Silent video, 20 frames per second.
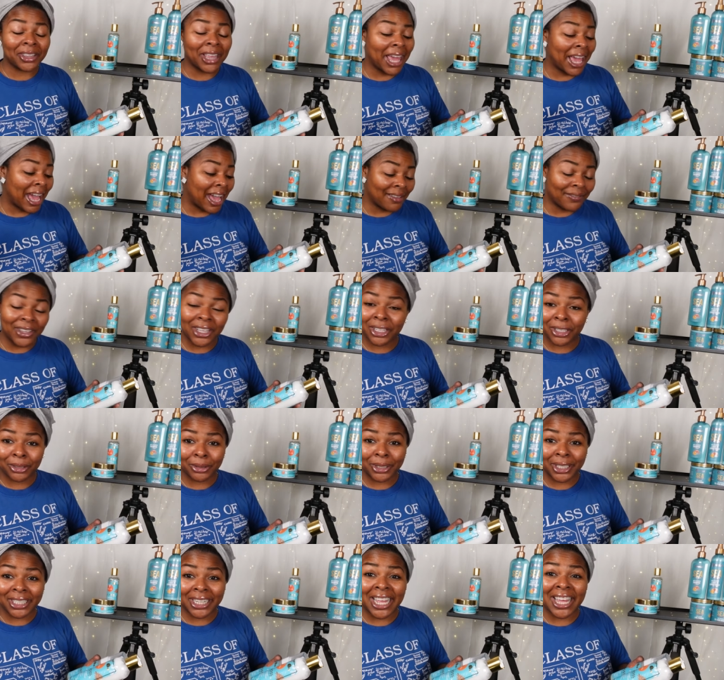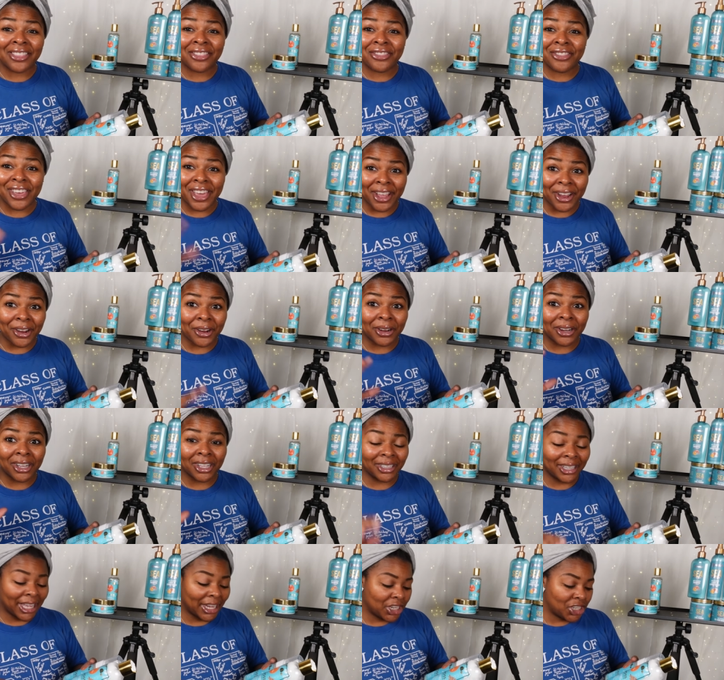They have included in their
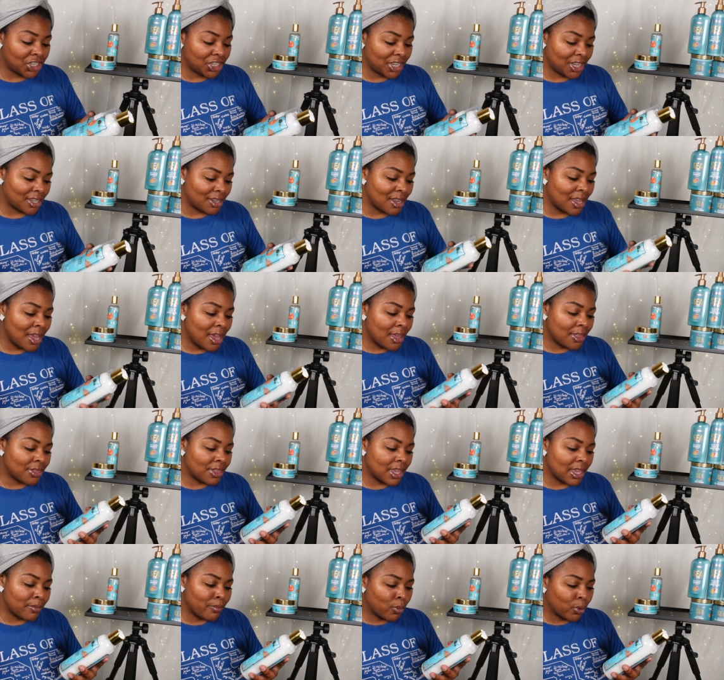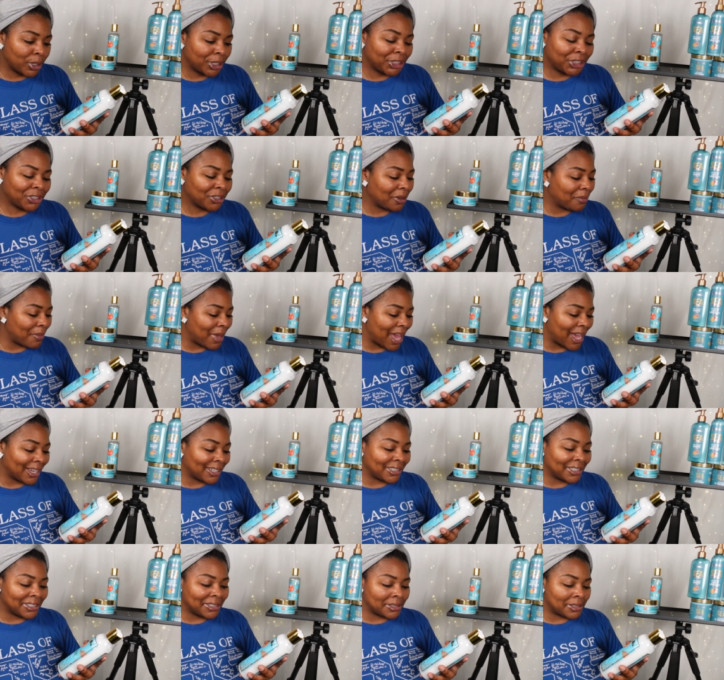collection the Moisture
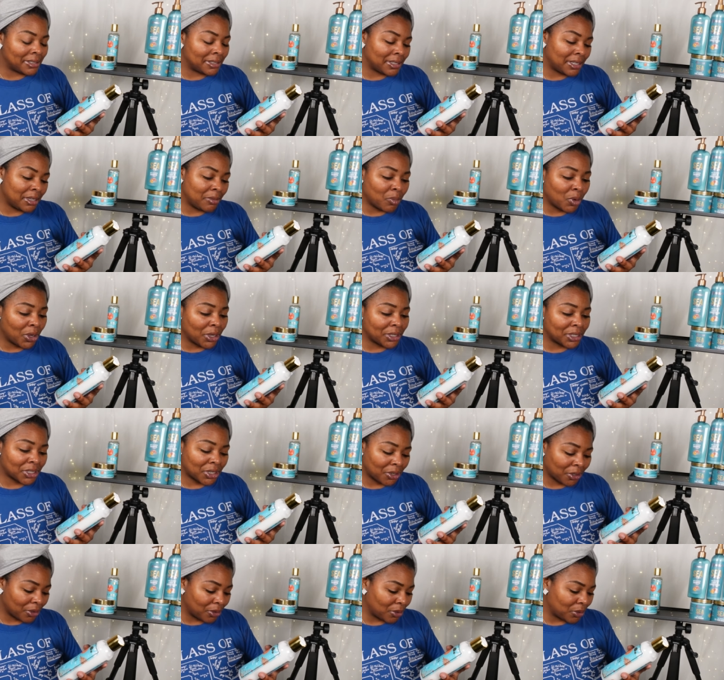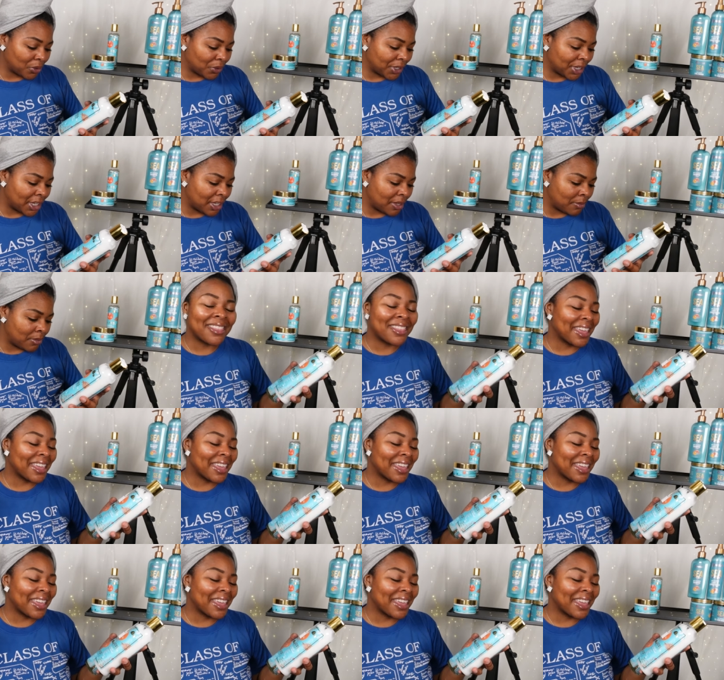Magnet Sea Moss Curl Cream.